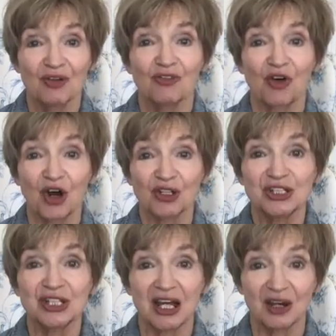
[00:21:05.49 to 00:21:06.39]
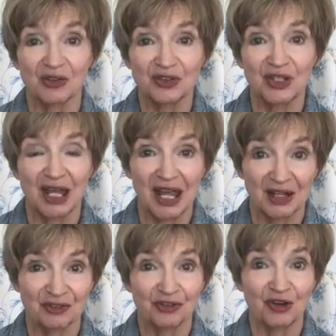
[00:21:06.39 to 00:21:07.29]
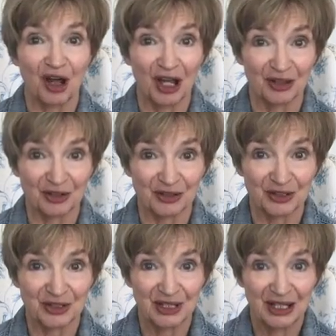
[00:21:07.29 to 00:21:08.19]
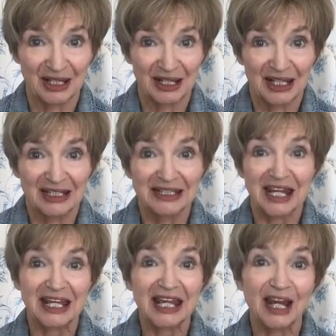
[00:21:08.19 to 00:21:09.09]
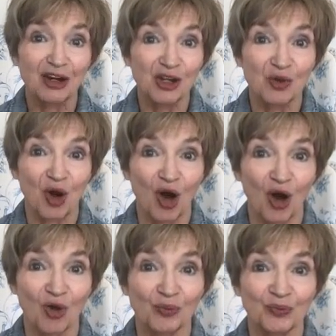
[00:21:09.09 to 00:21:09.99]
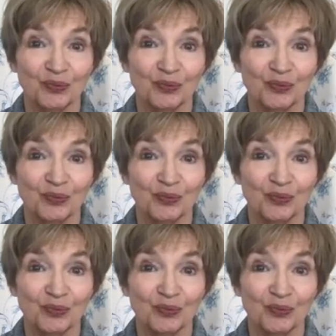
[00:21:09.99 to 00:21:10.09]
for ourselves and for others. Take care, you all.